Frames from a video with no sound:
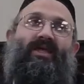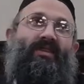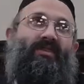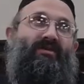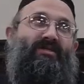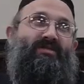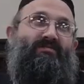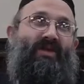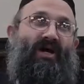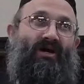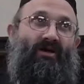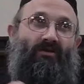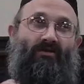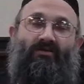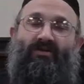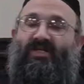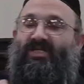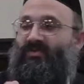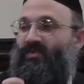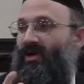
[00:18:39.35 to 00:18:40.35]
there's a
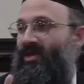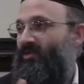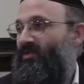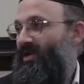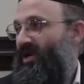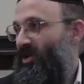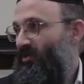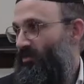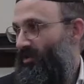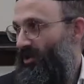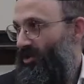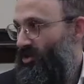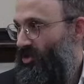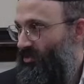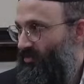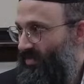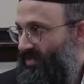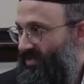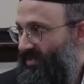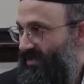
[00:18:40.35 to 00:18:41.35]
machlokas whether or not a bracha
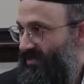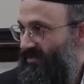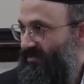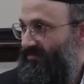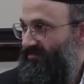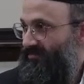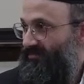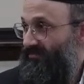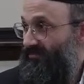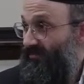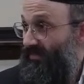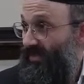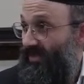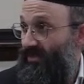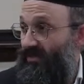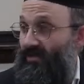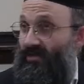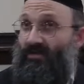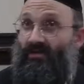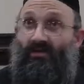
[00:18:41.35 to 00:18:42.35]
should be said.
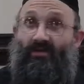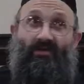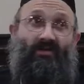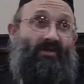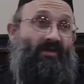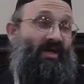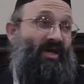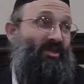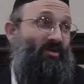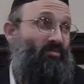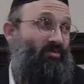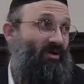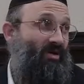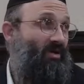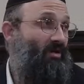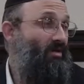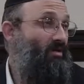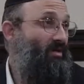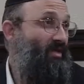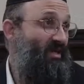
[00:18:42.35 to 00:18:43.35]
And the
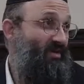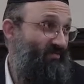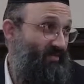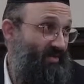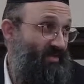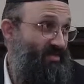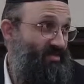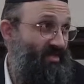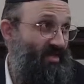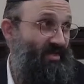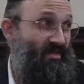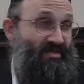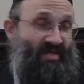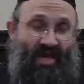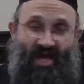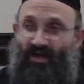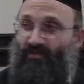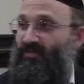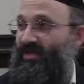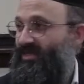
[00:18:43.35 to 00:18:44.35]
bracha, if it is said, is
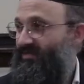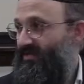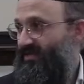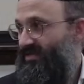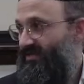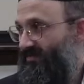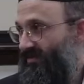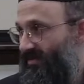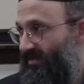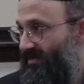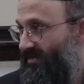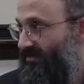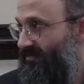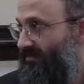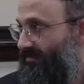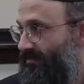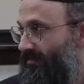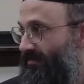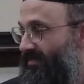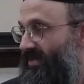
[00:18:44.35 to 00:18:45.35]
al mitzvahs tefillin.
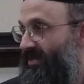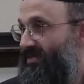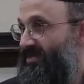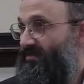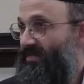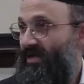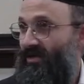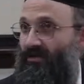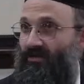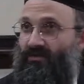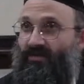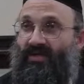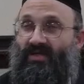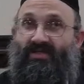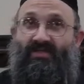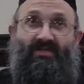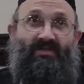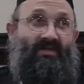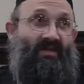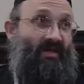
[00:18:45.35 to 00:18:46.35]
But there's a
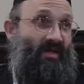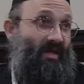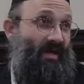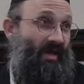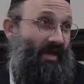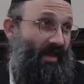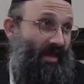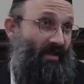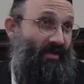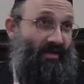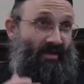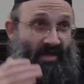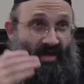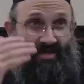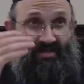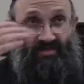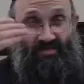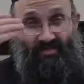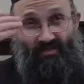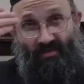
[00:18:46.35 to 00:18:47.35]
machlokas, and
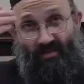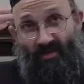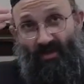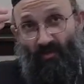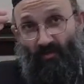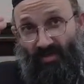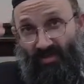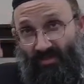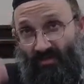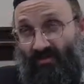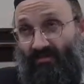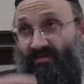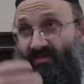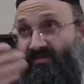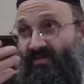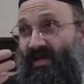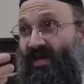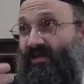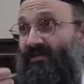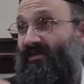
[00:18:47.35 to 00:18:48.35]
as a result
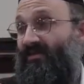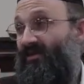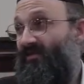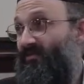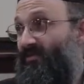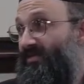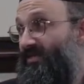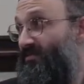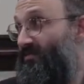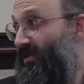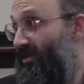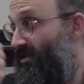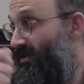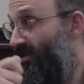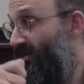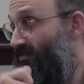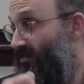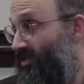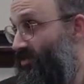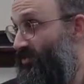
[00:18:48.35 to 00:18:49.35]
of that, the difference in
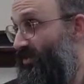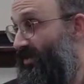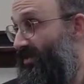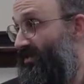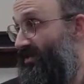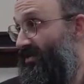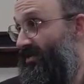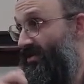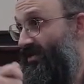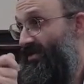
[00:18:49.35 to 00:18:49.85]
minhagim between